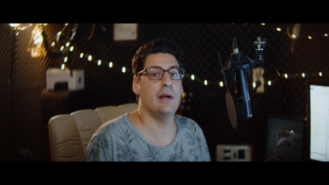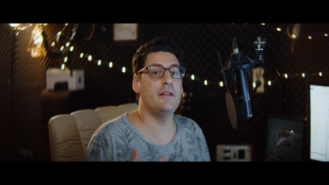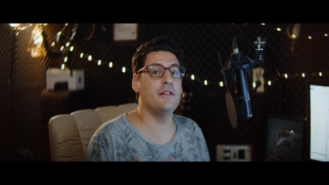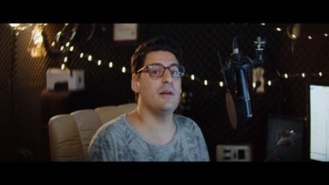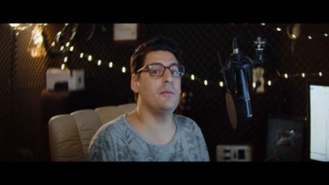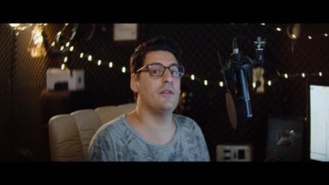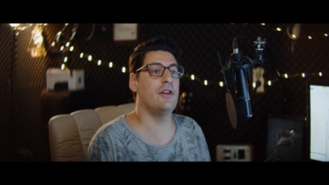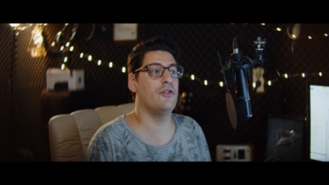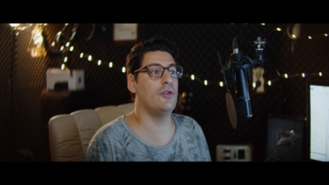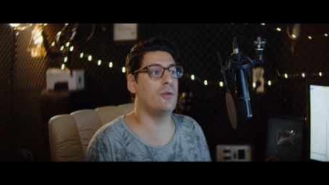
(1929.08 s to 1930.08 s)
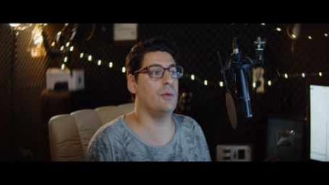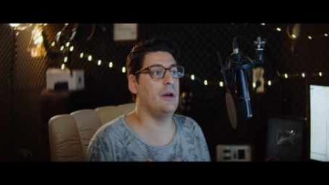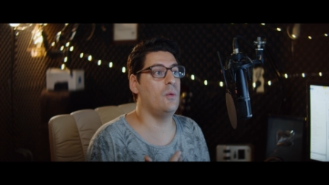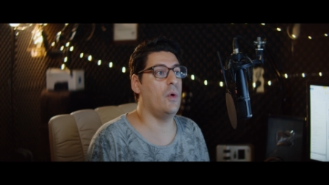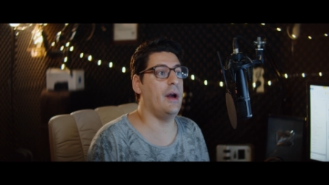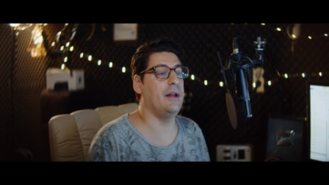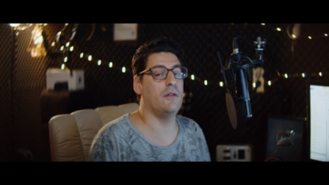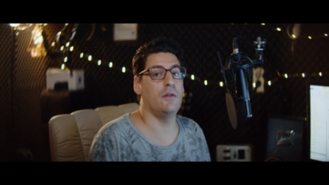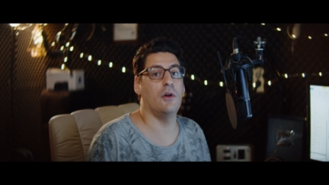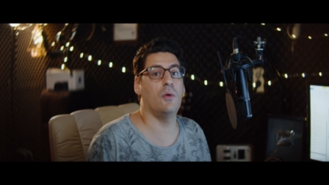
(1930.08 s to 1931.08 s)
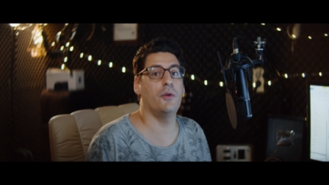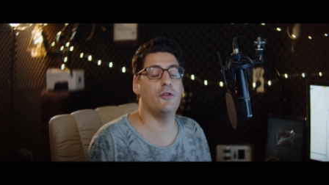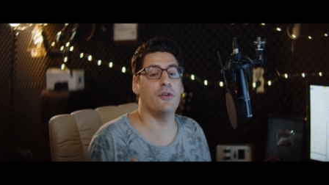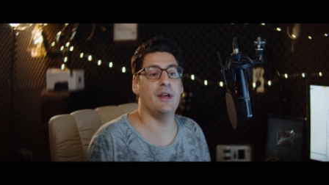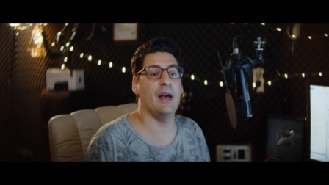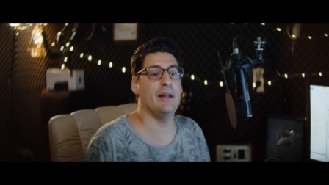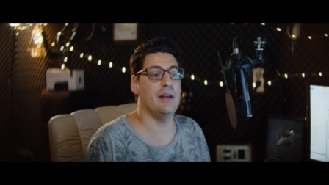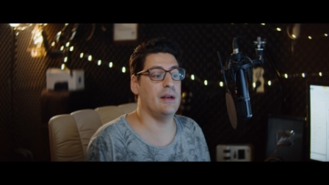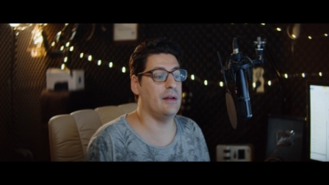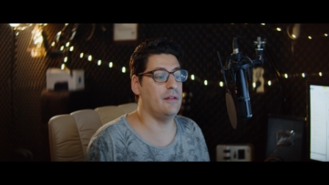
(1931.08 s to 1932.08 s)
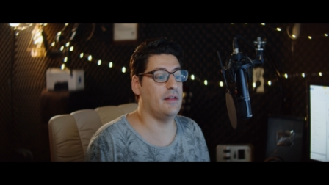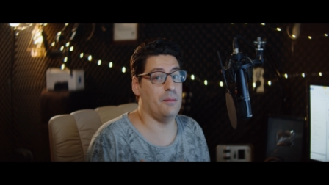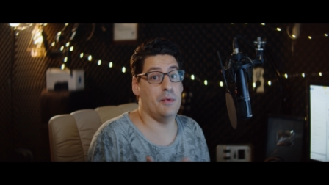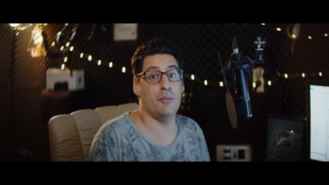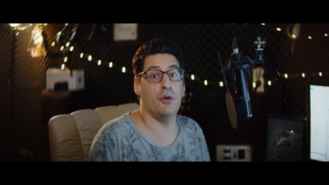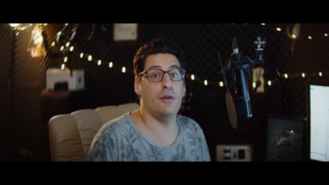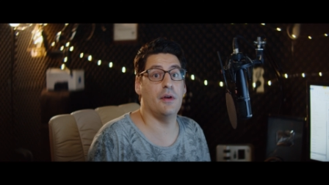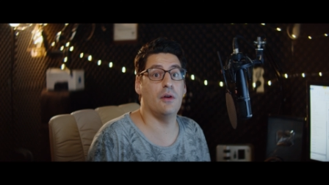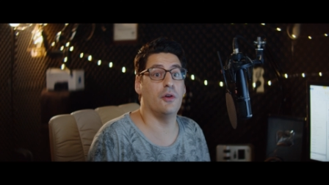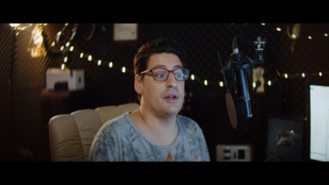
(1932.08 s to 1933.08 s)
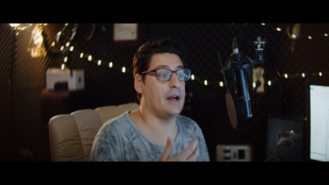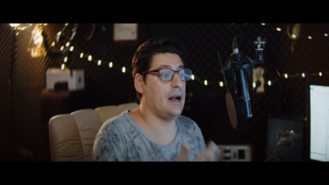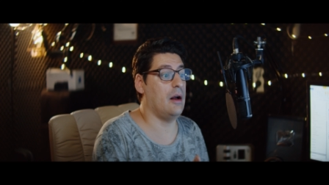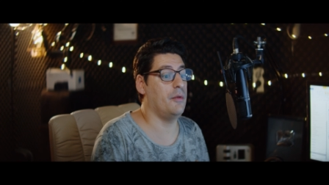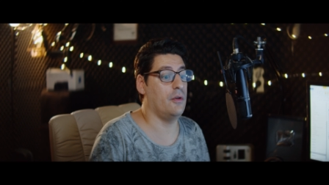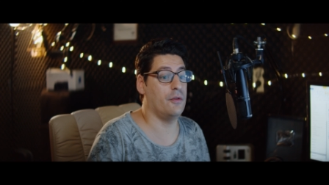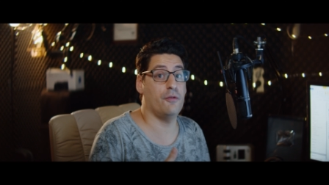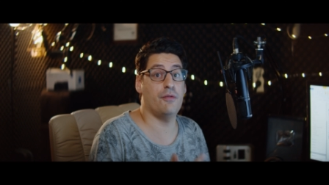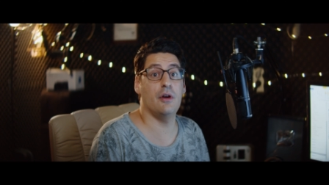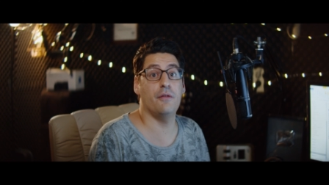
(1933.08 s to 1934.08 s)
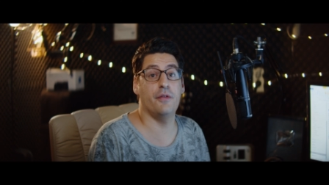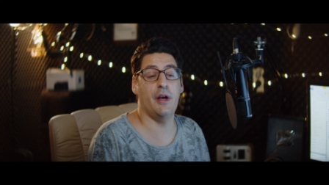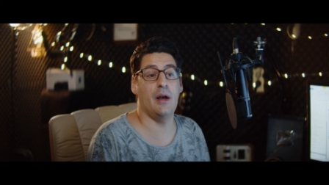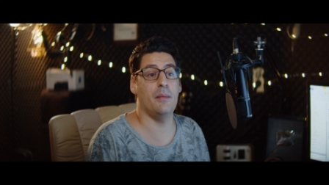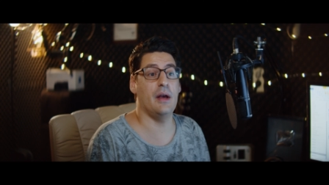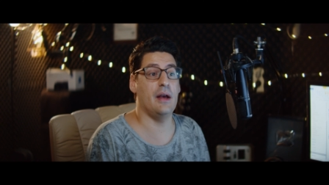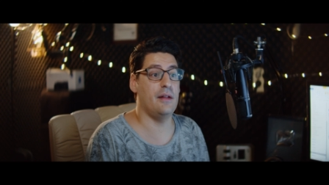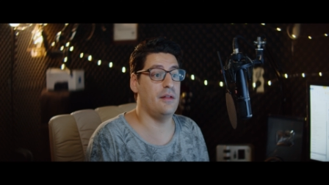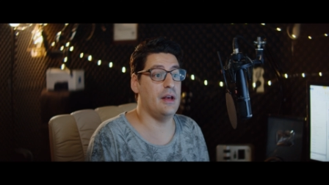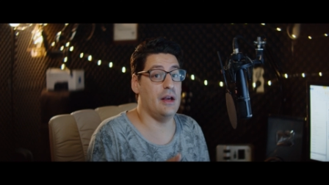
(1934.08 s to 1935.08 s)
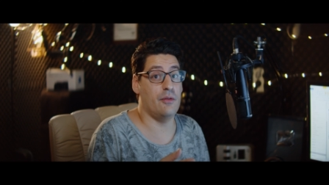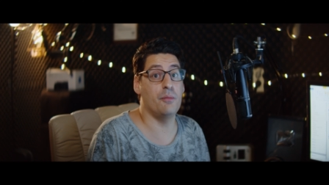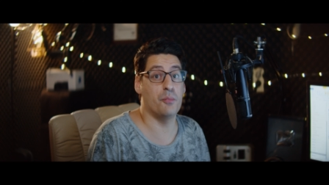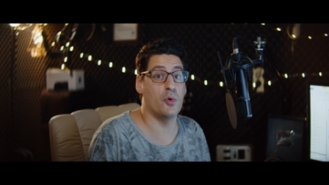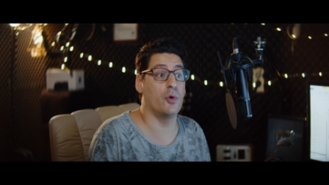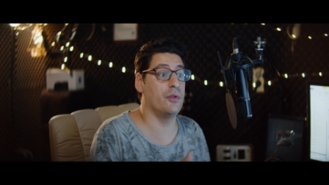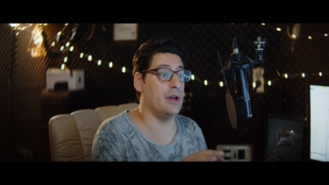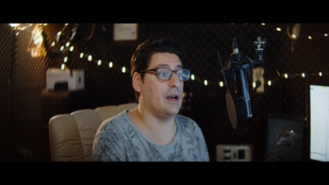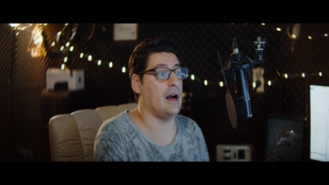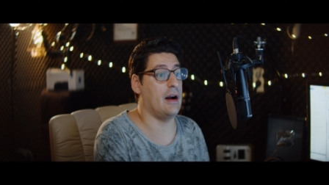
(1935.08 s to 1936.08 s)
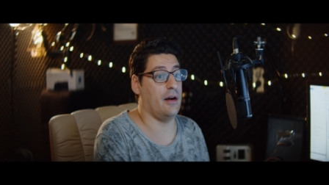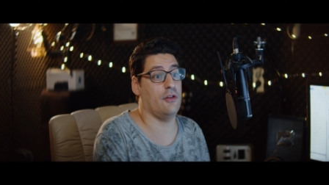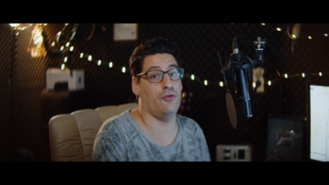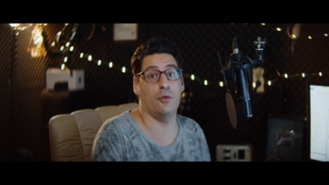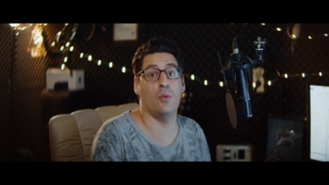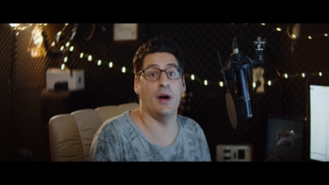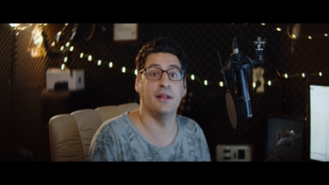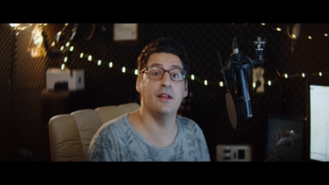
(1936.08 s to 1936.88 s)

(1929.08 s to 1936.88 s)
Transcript: It seems there is no real way to know what you're getting, and some people even got a couple or three of them and they report they are actually quite